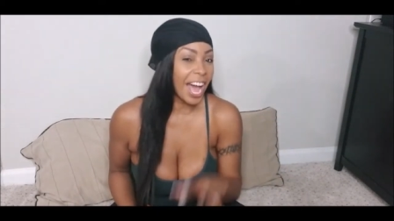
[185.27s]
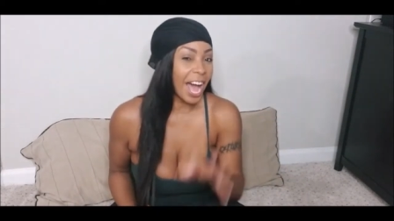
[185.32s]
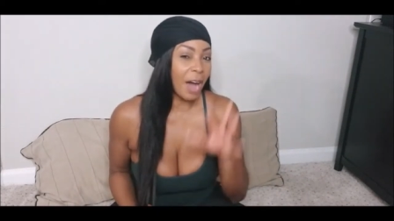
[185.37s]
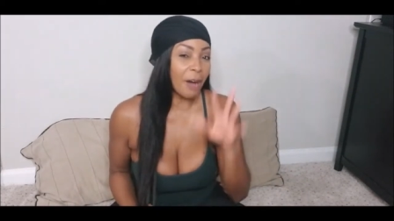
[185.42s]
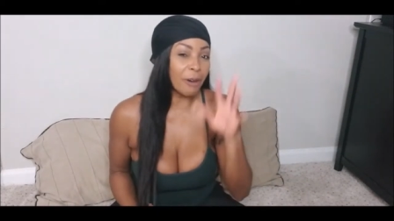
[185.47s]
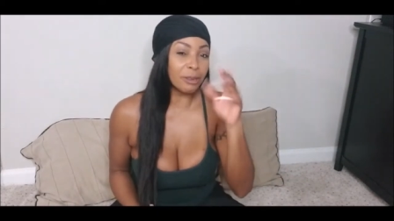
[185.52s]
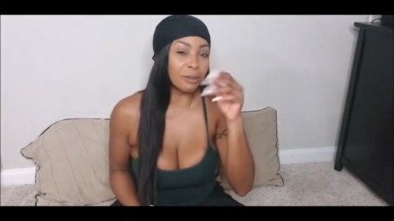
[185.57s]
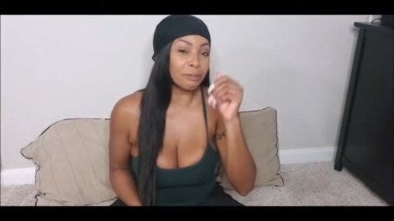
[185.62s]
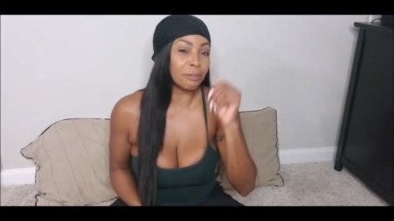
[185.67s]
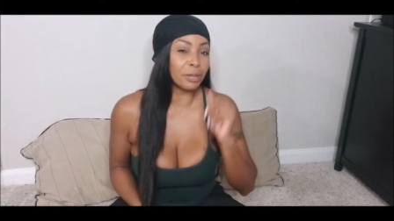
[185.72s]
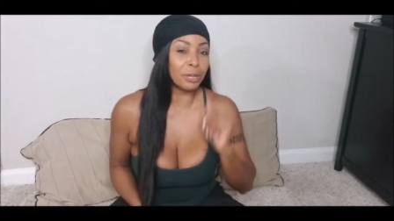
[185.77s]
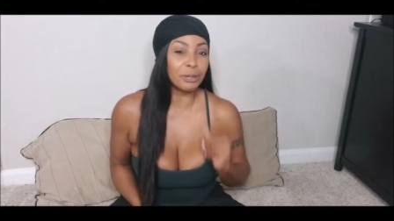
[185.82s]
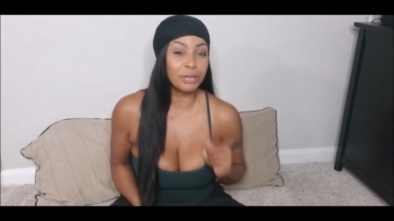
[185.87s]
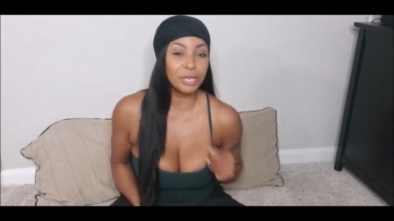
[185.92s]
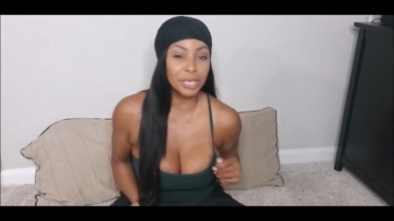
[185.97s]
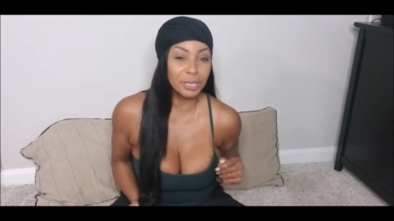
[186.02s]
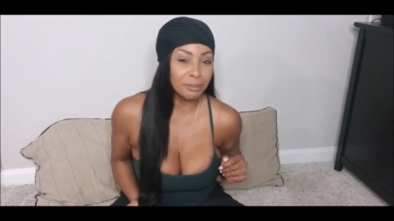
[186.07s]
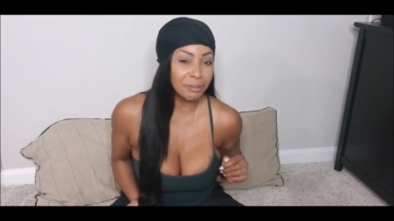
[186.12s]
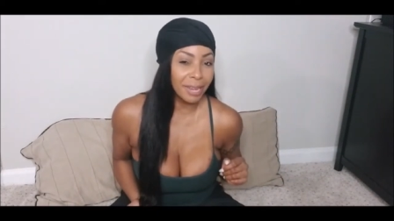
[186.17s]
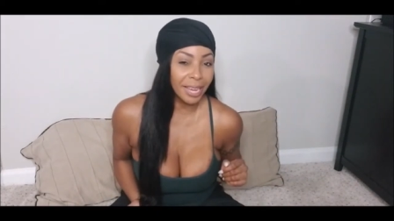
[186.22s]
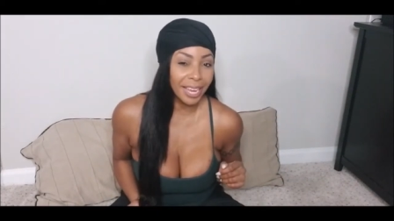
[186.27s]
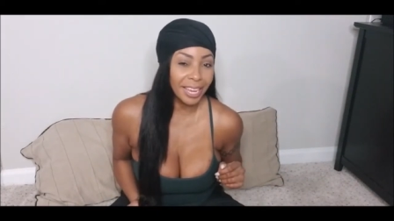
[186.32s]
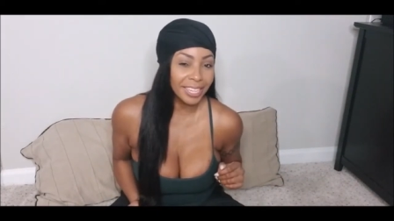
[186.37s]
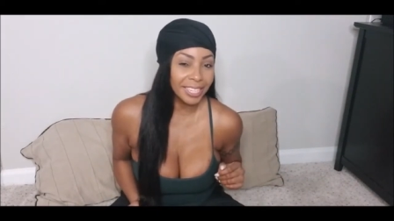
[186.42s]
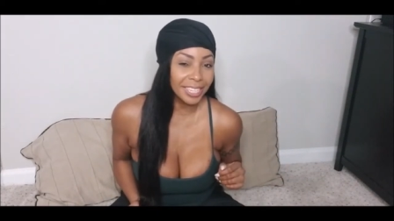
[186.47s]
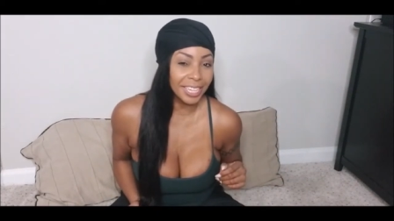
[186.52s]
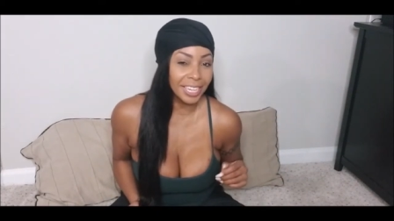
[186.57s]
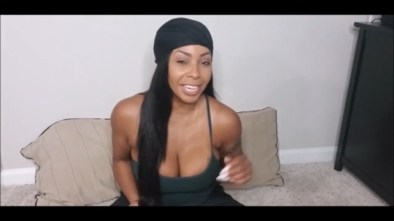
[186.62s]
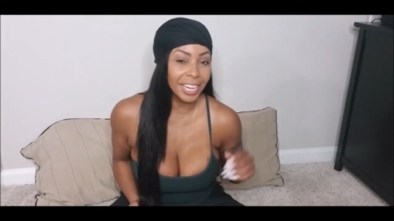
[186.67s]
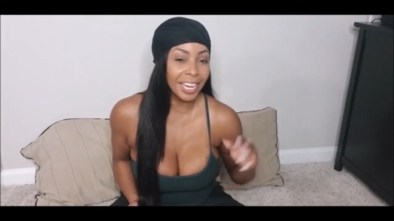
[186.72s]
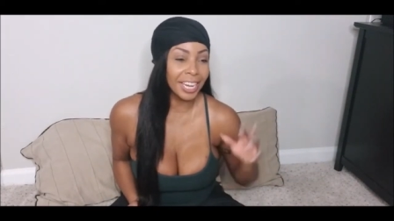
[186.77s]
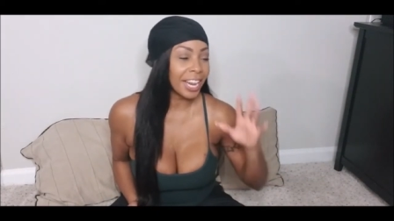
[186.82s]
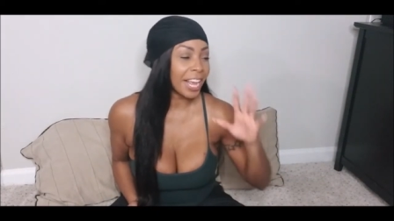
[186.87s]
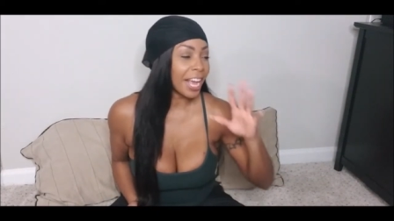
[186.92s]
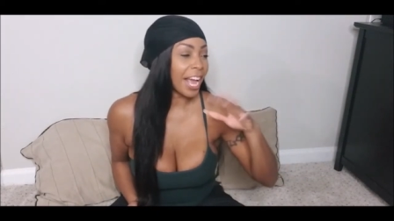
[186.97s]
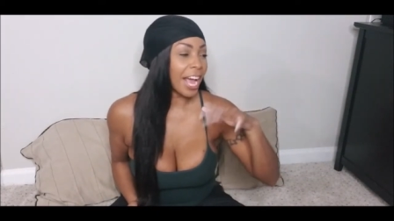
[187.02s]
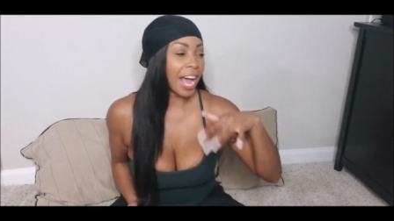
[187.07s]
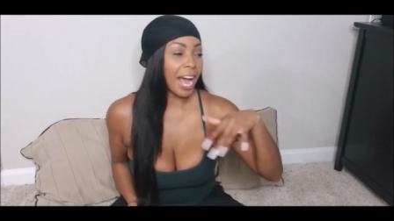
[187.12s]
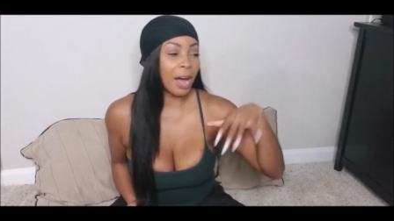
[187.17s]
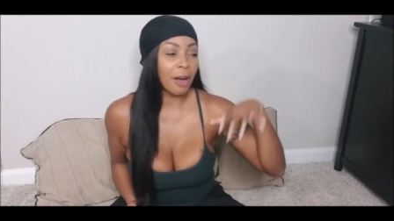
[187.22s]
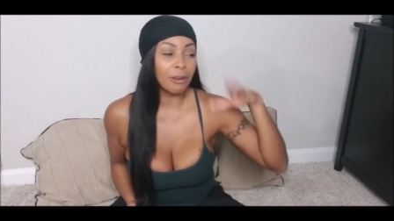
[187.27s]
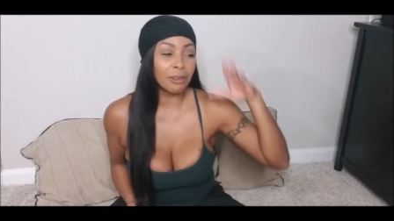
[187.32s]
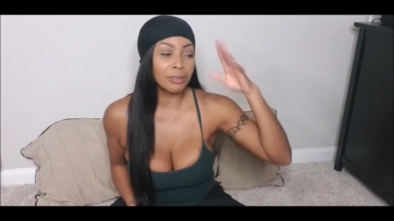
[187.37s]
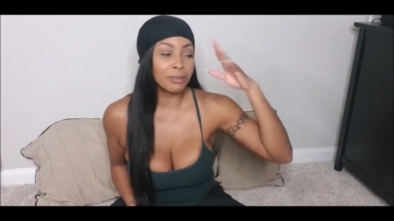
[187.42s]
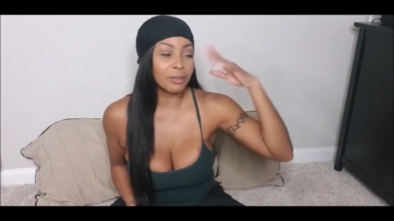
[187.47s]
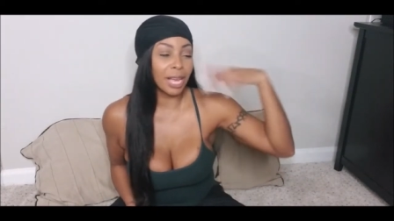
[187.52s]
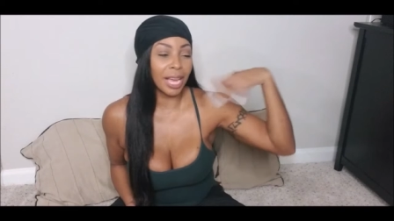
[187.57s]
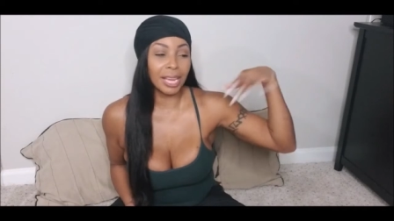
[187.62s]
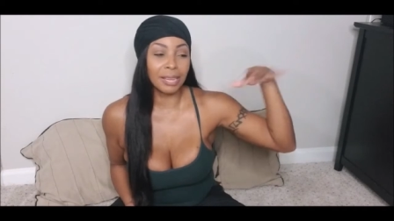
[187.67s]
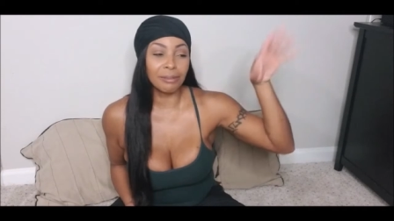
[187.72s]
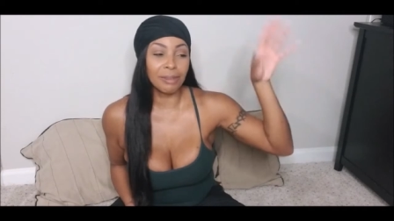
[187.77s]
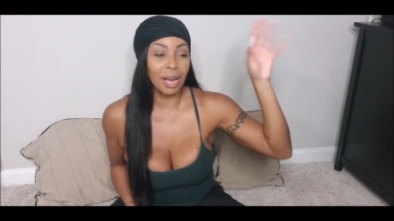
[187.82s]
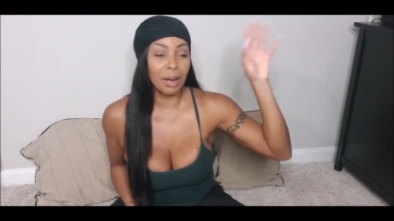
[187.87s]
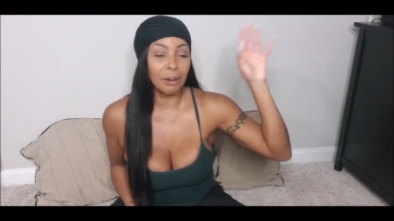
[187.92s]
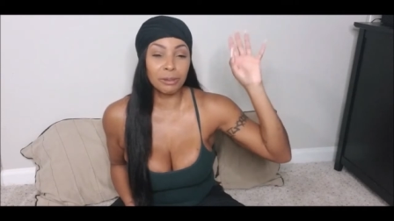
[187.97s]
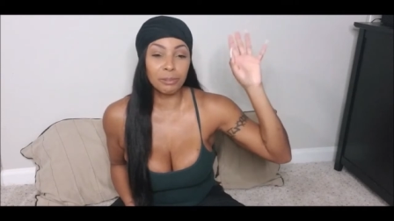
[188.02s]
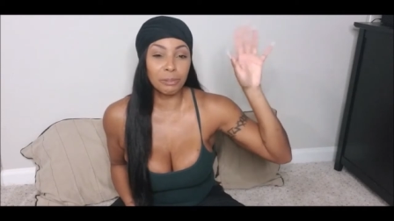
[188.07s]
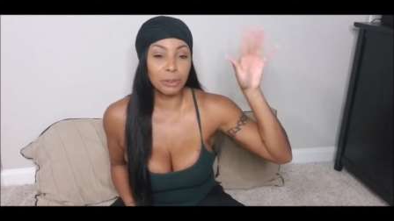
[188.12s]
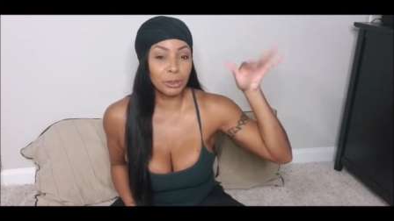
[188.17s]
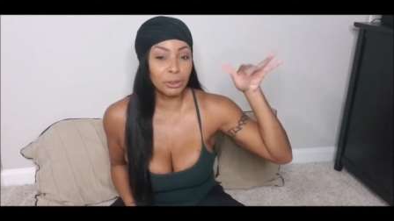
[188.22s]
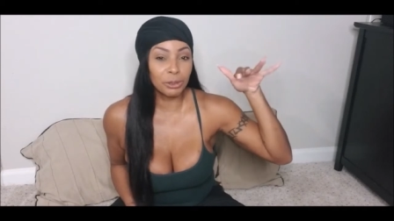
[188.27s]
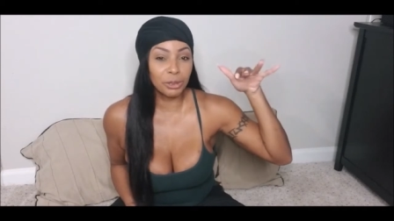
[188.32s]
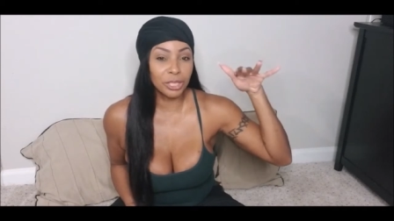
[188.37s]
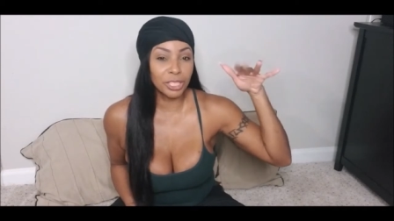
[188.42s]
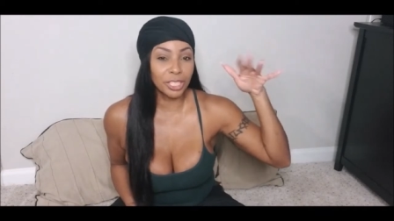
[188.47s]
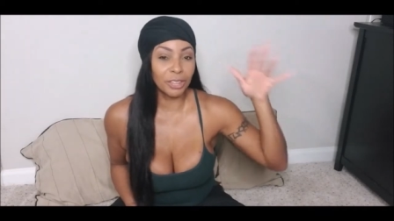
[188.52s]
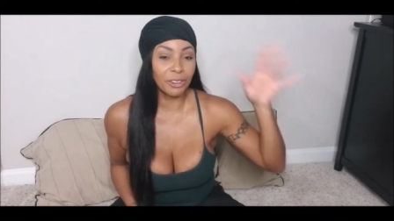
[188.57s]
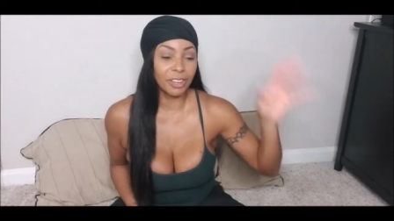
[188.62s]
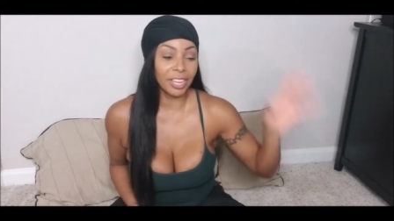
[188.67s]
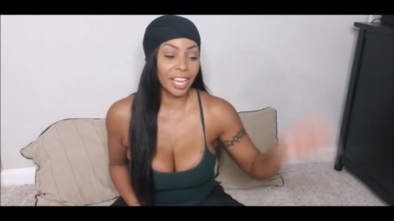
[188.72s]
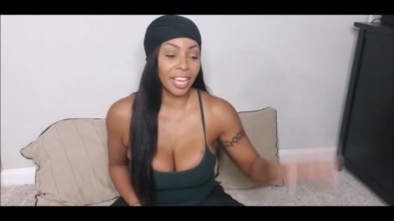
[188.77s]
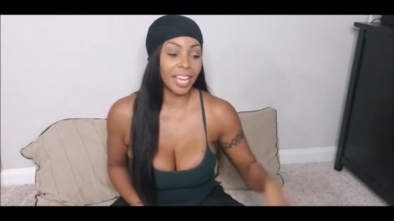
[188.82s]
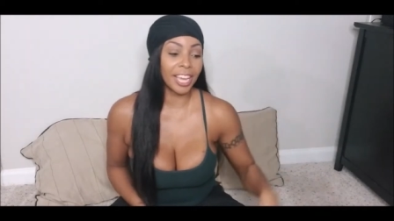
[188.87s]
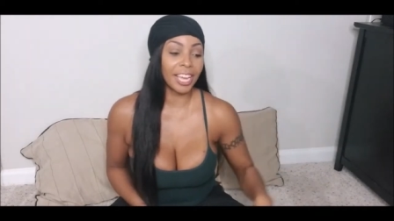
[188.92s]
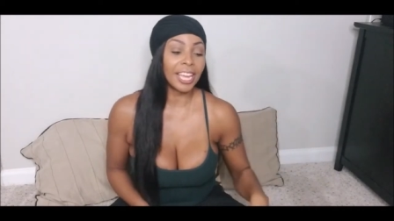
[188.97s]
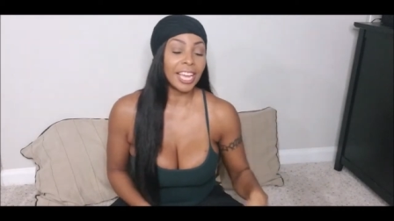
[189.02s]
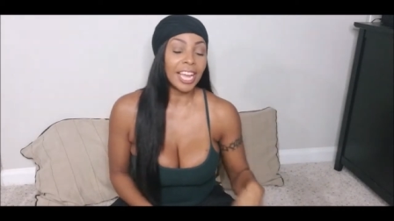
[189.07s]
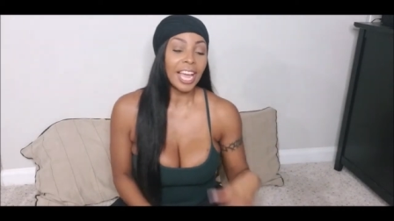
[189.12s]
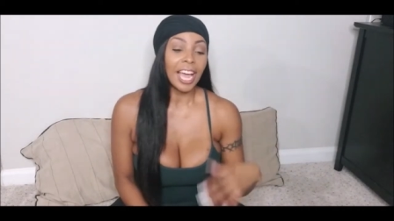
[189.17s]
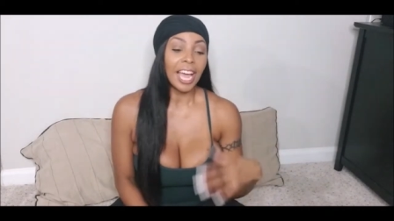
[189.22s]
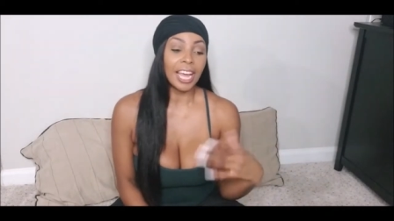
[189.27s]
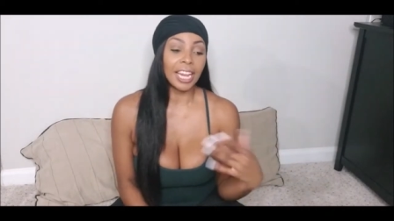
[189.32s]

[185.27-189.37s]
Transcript: I was bougie back then. I was like, I was bougie, okay?